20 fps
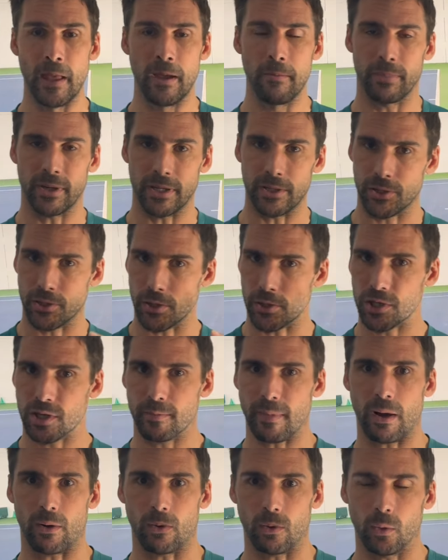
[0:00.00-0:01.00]
but it just
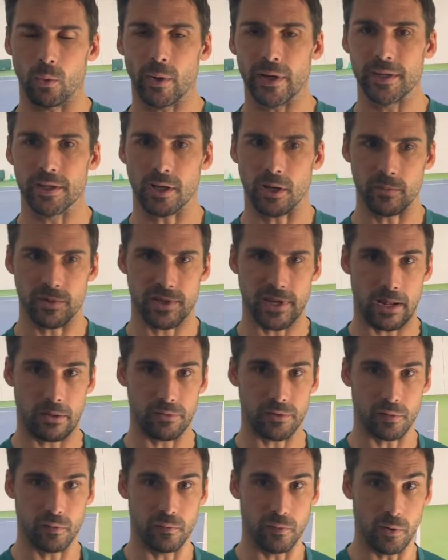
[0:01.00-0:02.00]
about always comes down
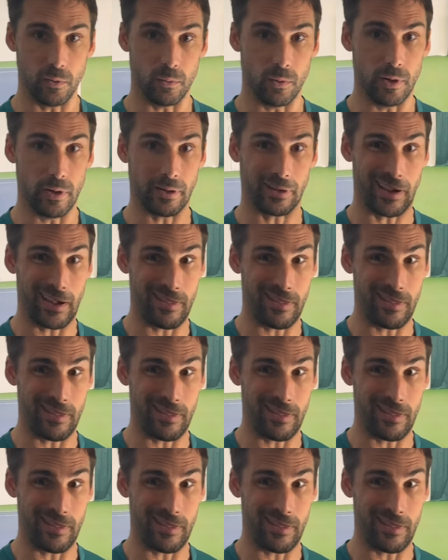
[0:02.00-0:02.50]
to footwork,